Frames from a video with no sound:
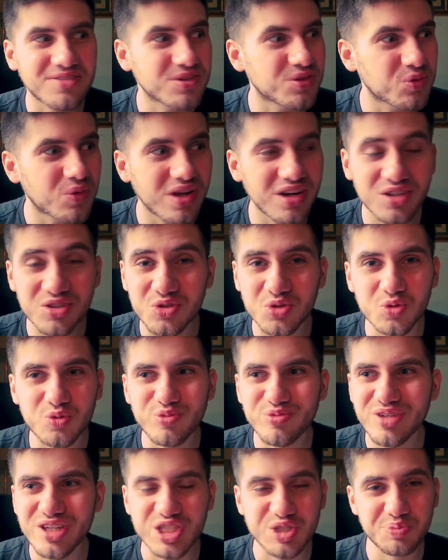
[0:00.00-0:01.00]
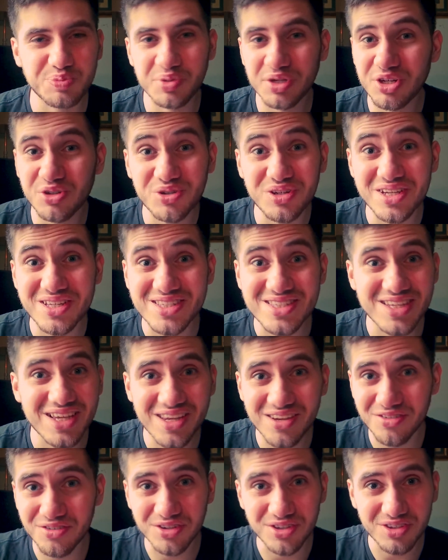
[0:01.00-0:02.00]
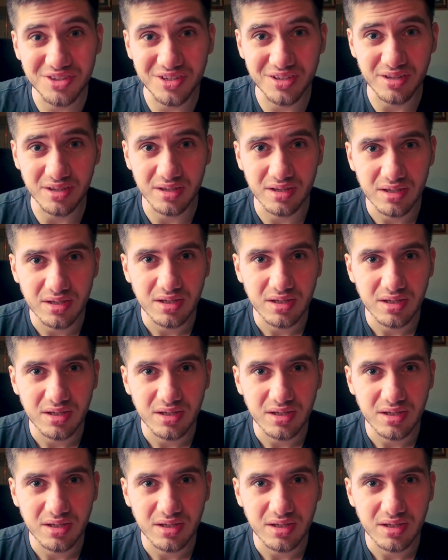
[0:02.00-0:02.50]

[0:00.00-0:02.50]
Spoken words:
You wanted to experience everything.